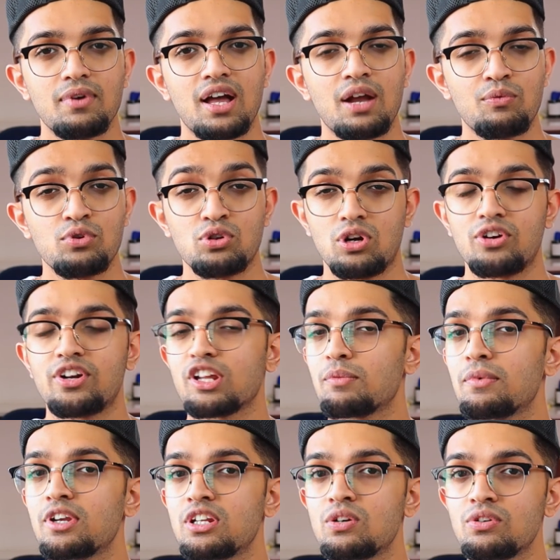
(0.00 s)
I would not
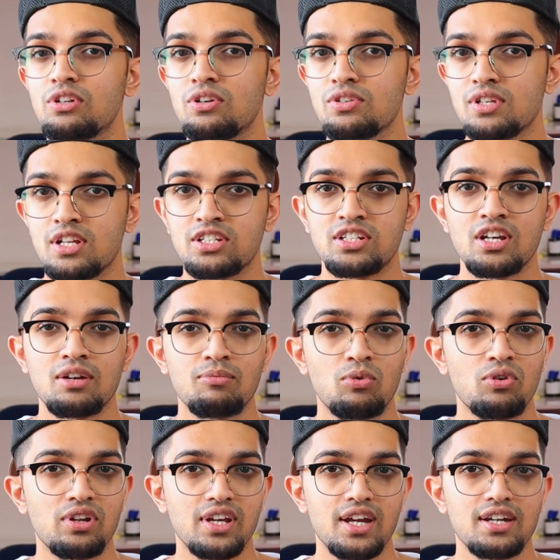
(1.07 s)
recommend you to use HDR
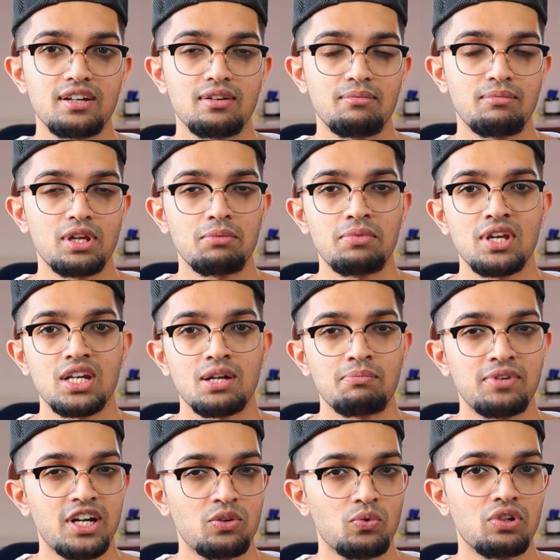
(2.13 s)
mode yet. Maybe an
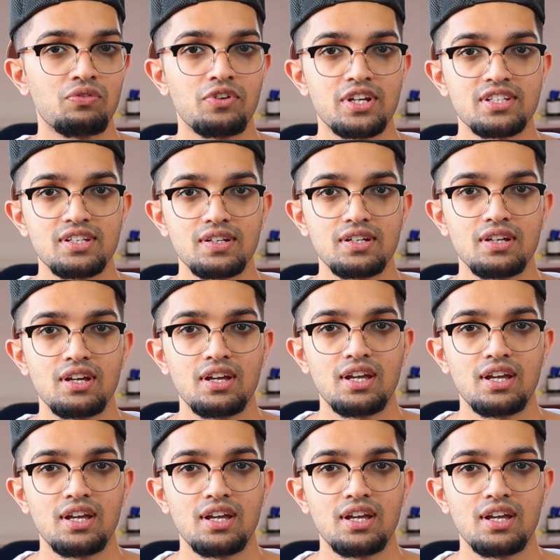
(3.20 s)
update will fix it.